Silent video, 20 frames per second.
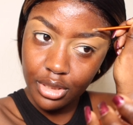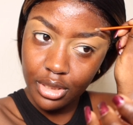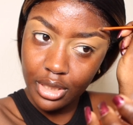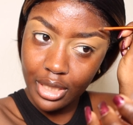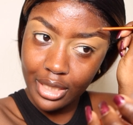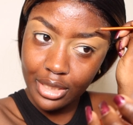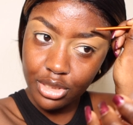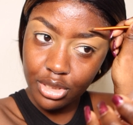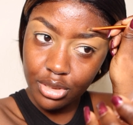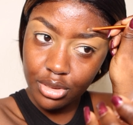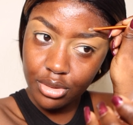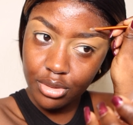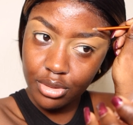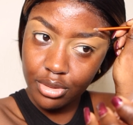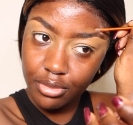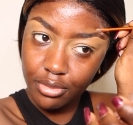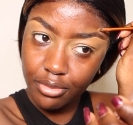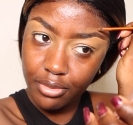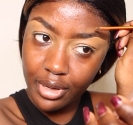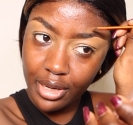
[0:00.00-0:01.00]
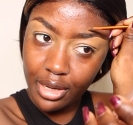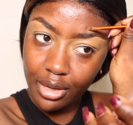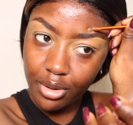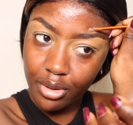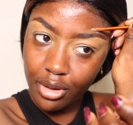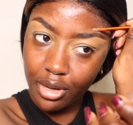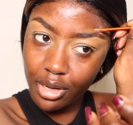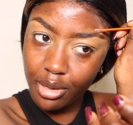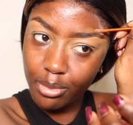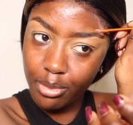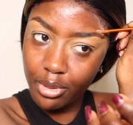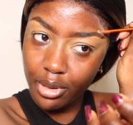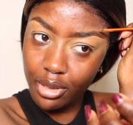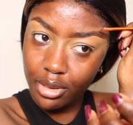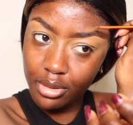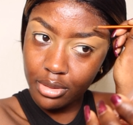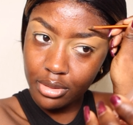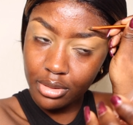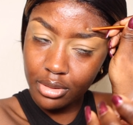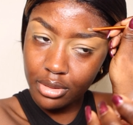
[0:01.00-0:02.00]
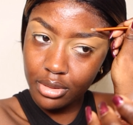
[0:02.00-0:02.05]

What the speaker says: like just to define your eyebrows.